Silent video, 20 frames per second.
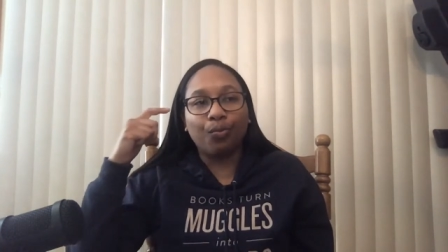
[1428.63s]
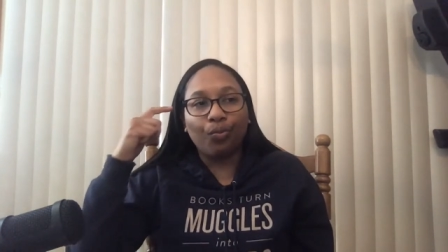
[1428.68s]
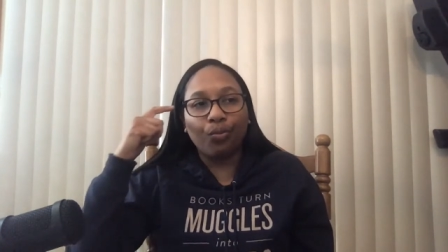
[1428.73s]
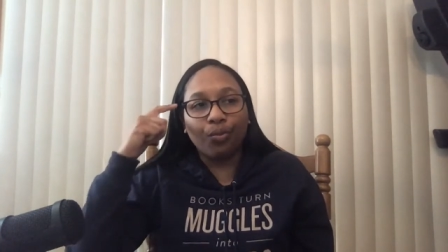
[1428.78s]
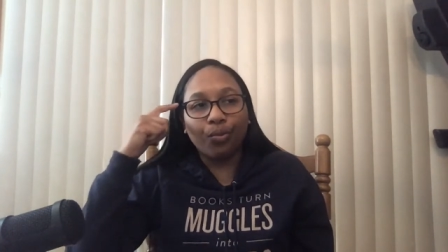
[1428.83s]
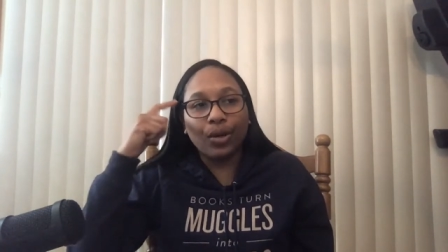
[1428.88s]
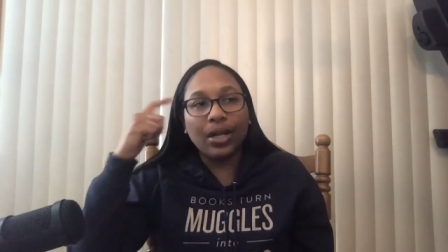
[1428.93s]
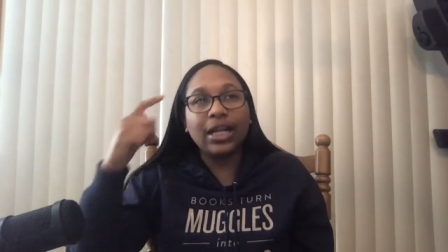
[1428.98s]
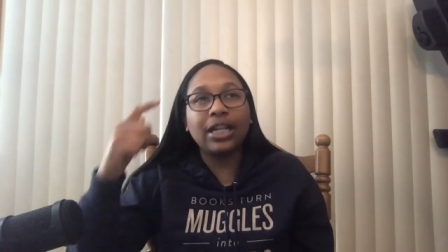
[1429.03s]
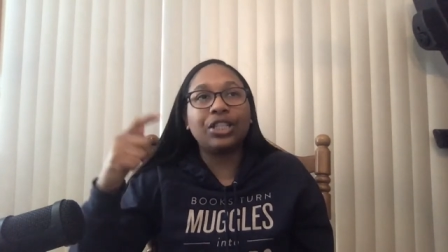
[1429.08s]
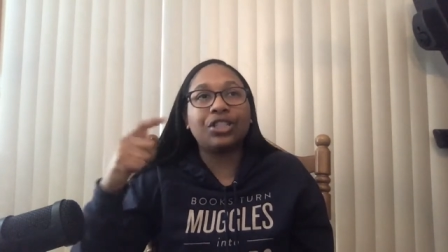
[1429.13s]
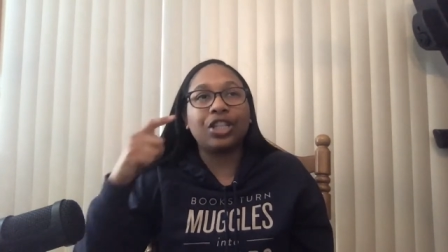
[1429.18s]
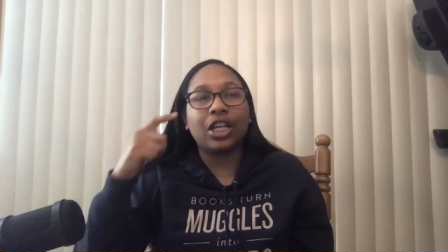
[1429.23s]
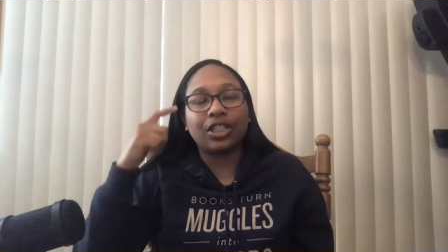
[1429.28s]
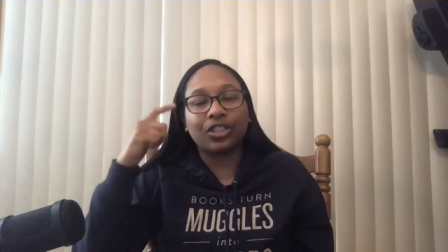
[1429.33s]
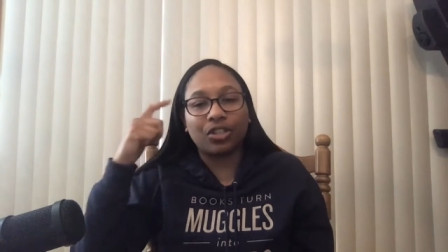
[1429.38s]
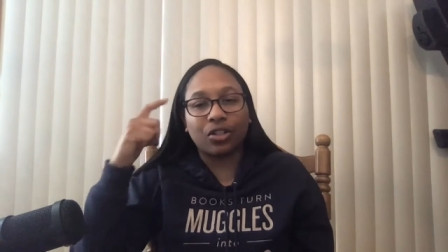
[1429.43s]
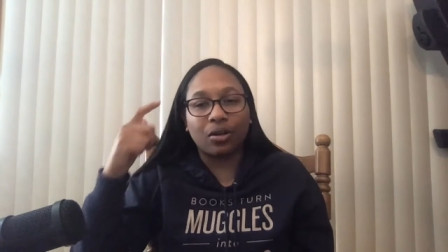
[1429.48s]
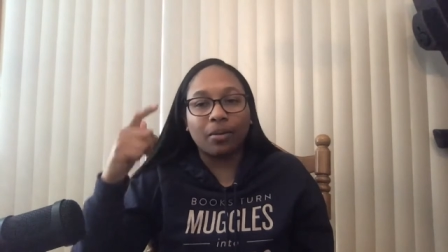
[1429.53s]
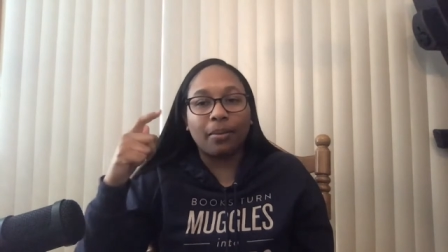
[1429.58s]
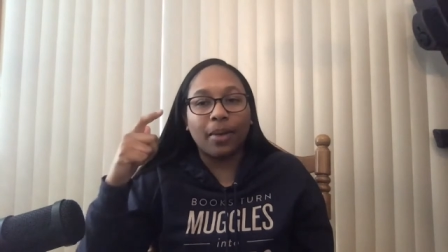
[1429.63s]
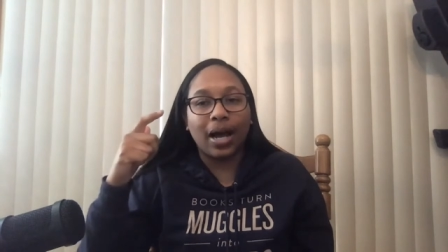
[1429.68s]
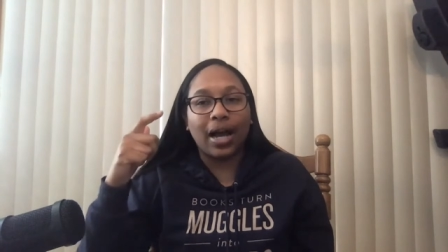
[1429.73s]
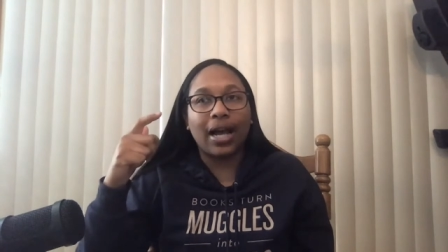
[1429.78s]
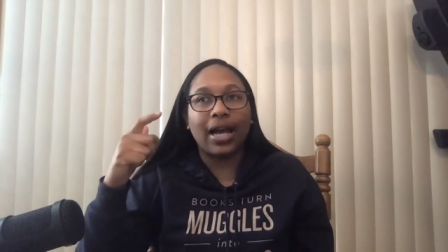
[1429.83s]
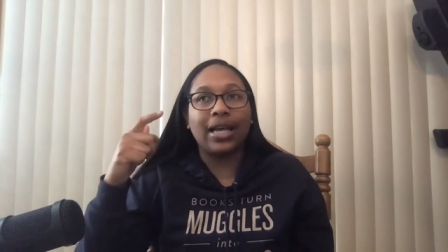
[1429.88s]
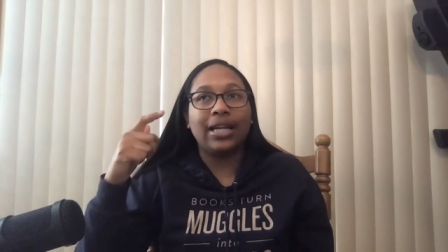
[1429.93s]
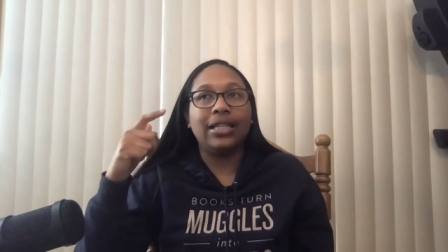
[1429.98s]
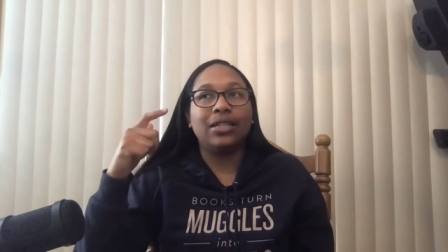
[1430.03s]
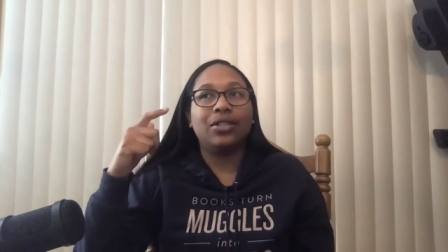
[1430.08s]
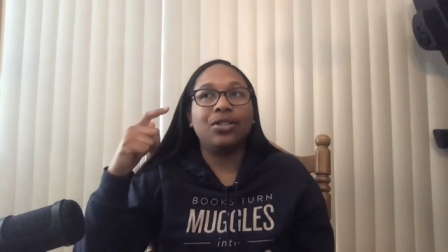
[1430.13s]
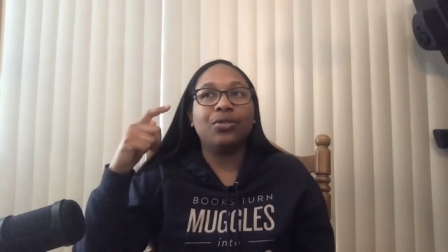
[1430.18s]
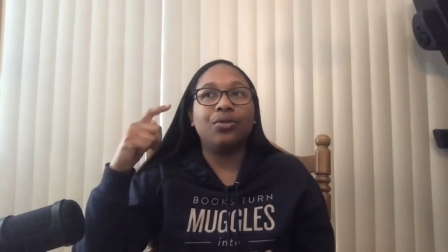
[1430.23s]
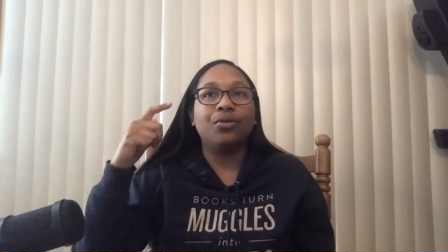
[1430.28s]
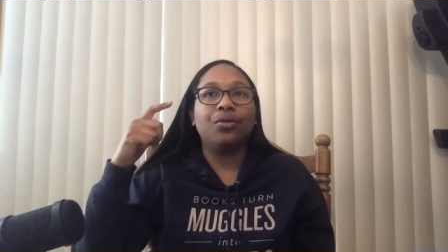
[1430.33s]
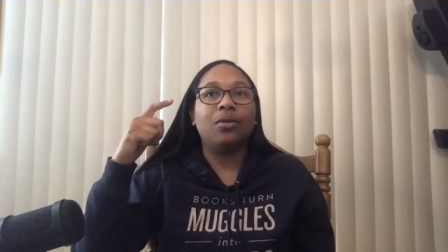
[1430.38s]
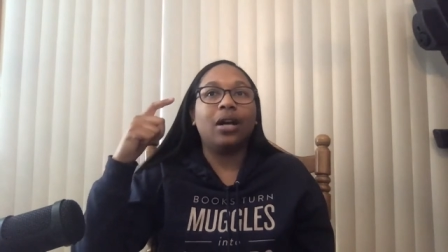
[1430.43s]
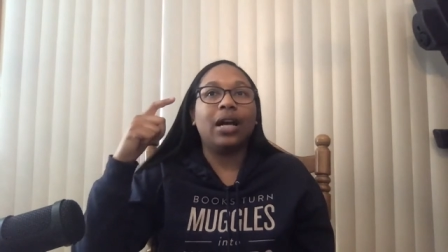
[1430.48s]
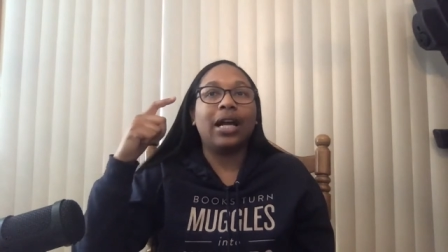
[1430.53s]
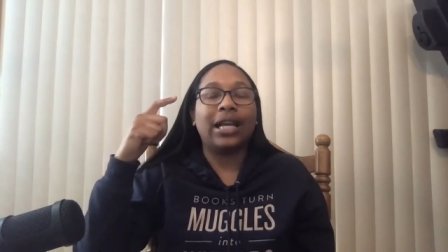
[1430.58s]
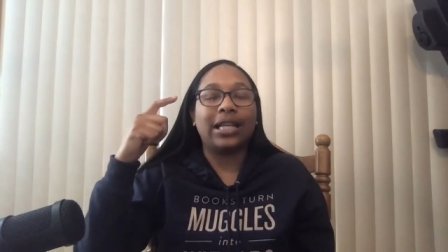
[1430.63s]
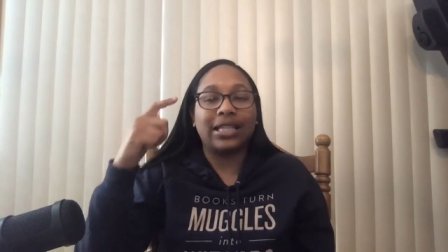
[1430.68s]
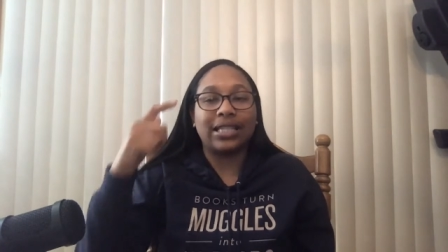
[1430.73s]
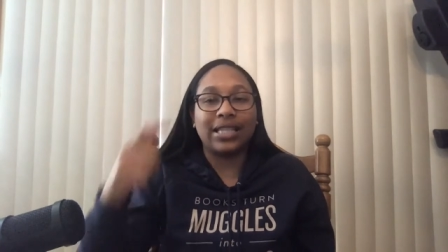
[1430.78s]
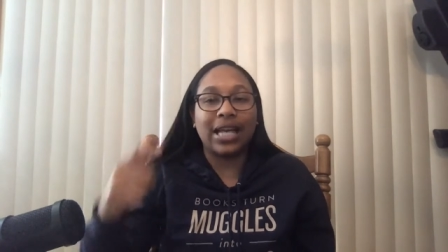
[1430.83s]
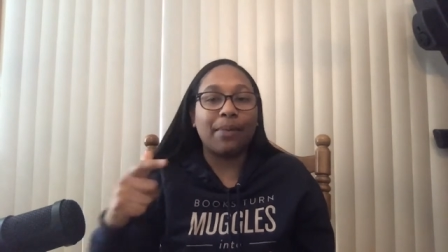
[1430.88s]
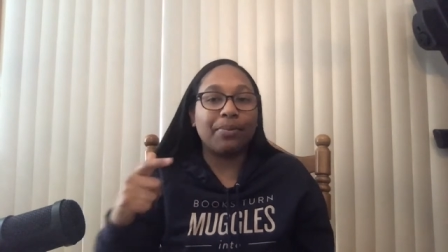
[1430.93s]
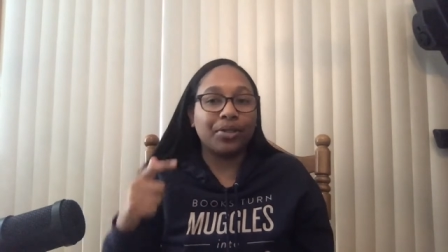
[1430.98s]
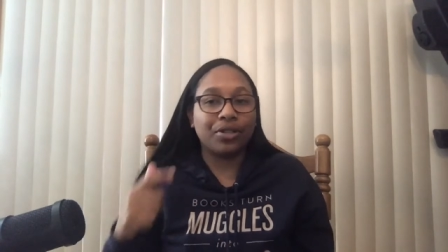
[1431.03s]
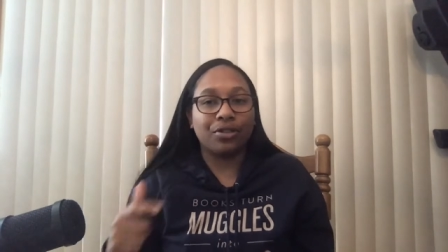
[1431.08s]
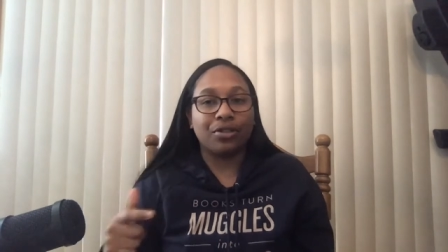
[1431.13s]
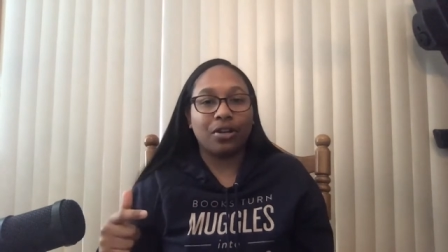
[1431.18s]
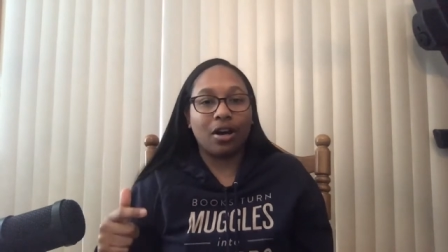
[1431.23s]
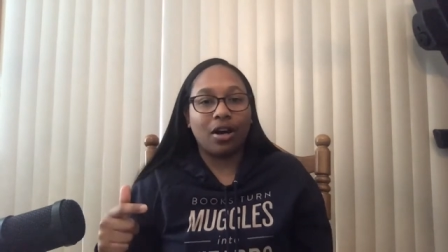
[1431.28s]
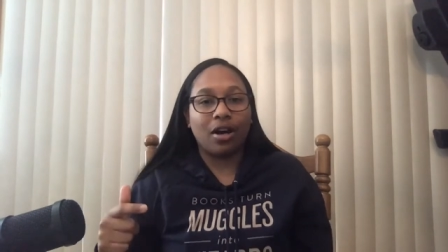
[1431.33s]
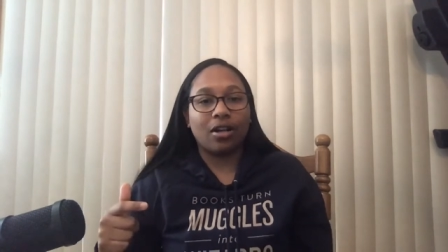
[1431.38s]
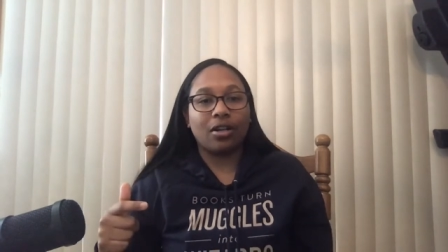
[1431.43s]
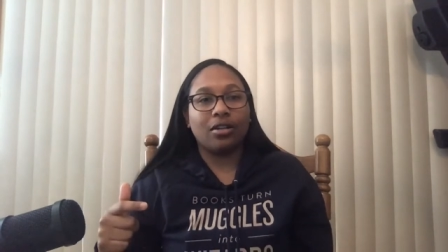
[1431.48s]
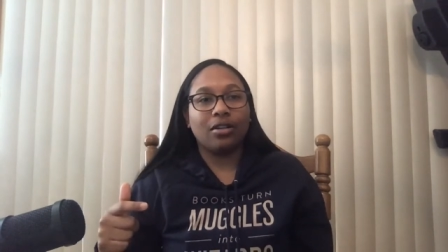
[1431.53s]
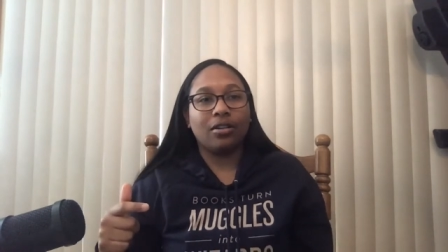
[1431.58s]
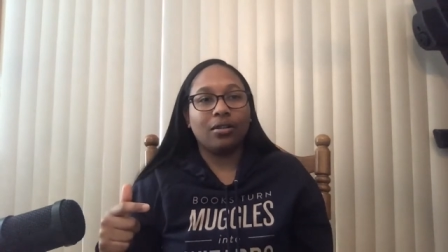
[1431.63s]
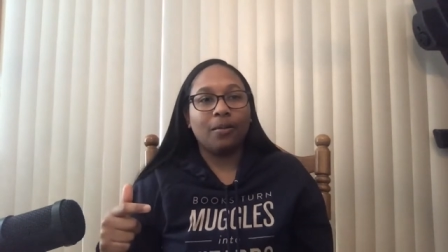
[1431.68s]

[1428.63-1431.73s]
readjust her mind to accept her daughter.